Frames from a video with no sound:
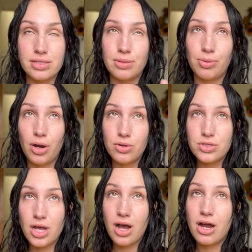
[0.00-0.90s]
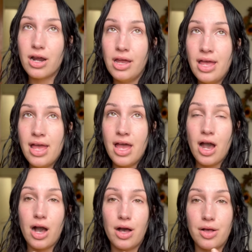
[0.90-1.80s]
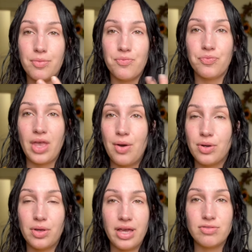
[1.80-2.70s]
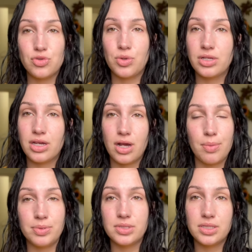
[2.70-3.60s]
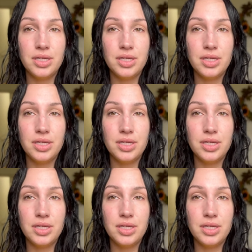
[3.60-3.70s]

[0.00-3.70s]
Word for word: The pros are um, I would only have to work there a couple